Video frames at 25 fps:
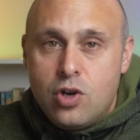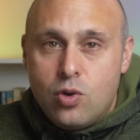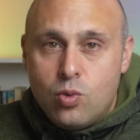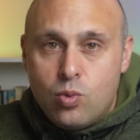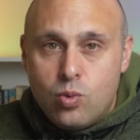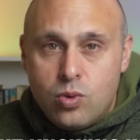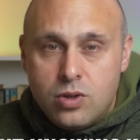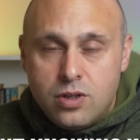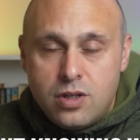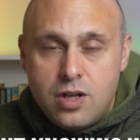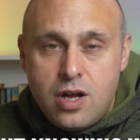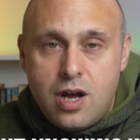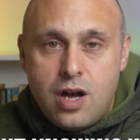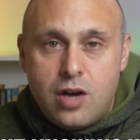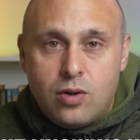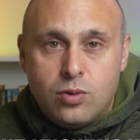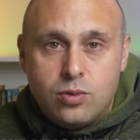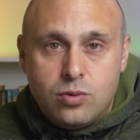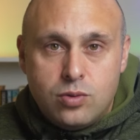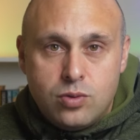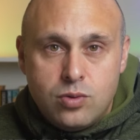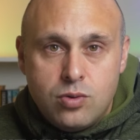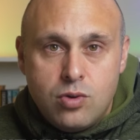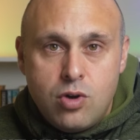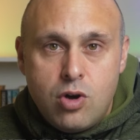
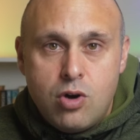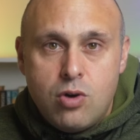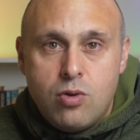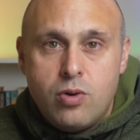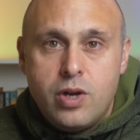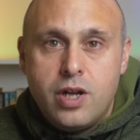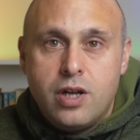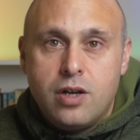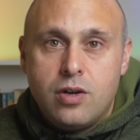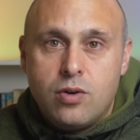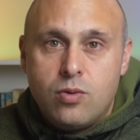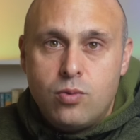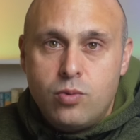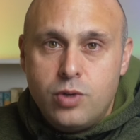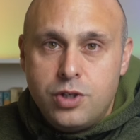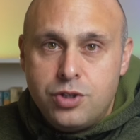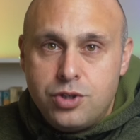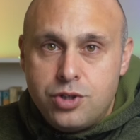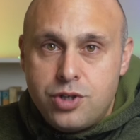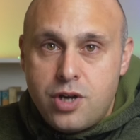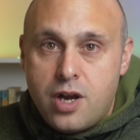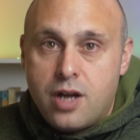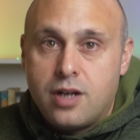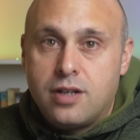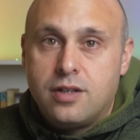without knowing
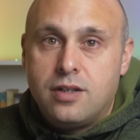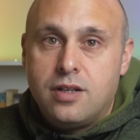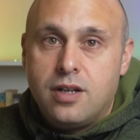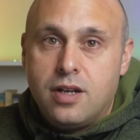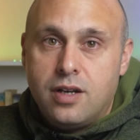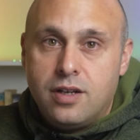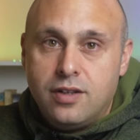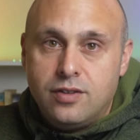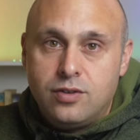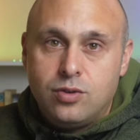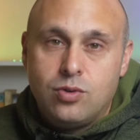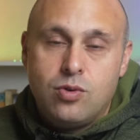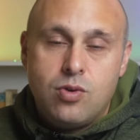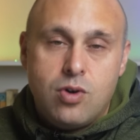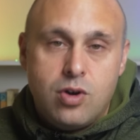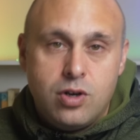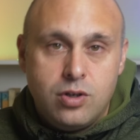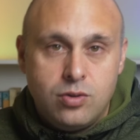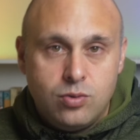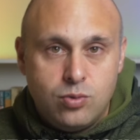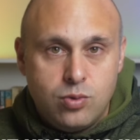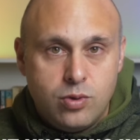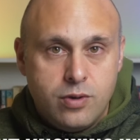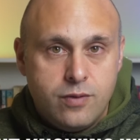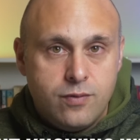which actor is
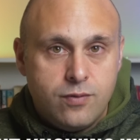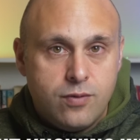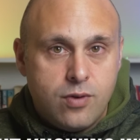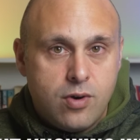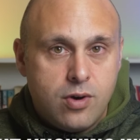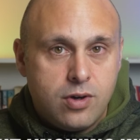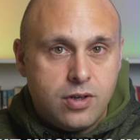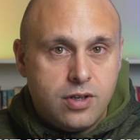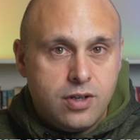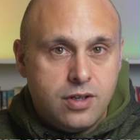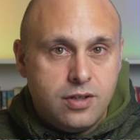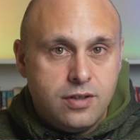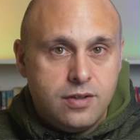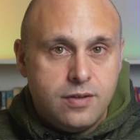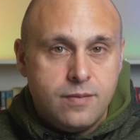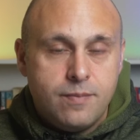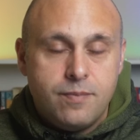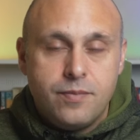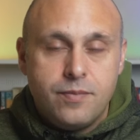going to invoke it.